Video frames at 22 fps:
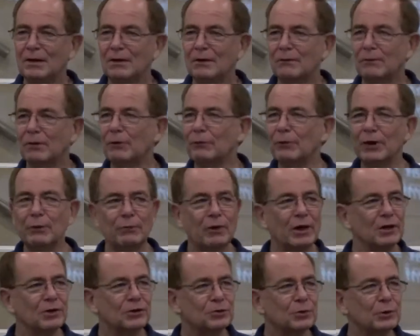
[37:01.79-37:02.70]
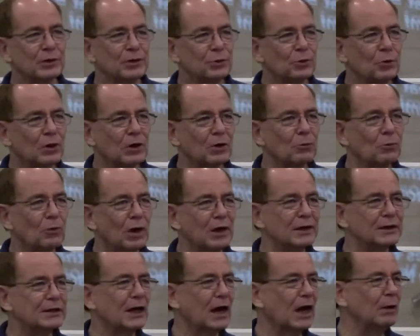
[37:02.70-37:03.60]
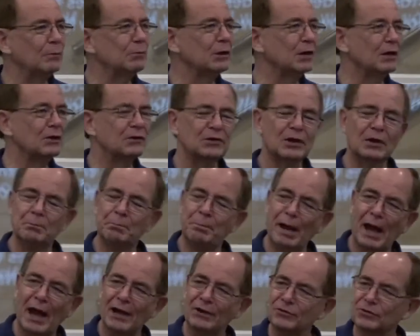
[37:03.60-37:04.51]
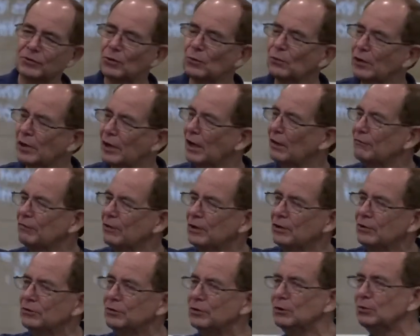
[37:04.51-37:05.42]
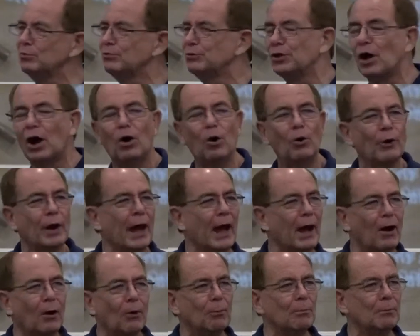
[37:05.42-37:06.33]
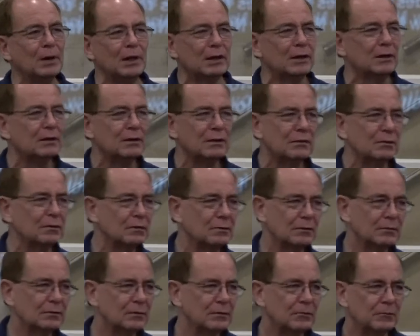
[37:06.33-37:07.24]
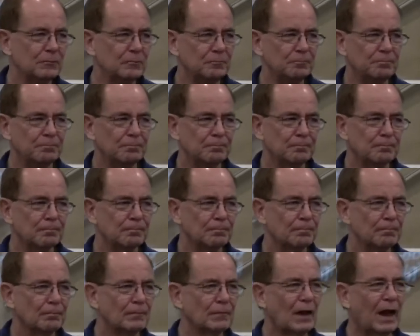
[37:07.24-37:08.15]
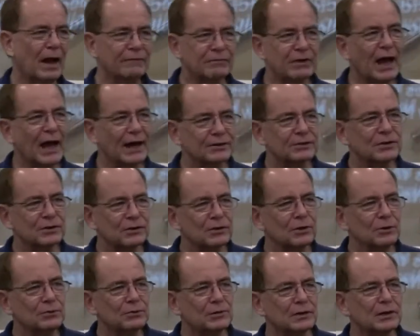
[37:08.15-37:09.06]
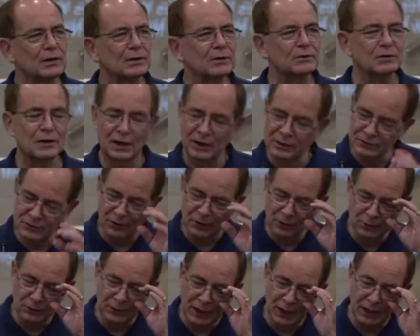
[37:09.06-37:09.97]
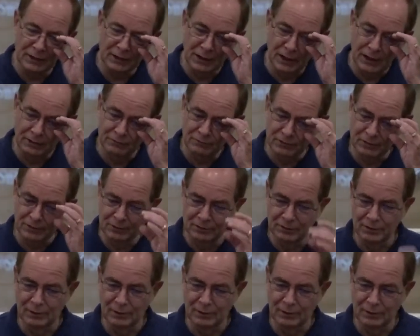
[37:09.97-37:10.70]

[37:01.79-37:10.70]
Well, we went to a door one time and he said, Pastor, whatever you do, don't help me. I've got to do this. And I said, okay, David.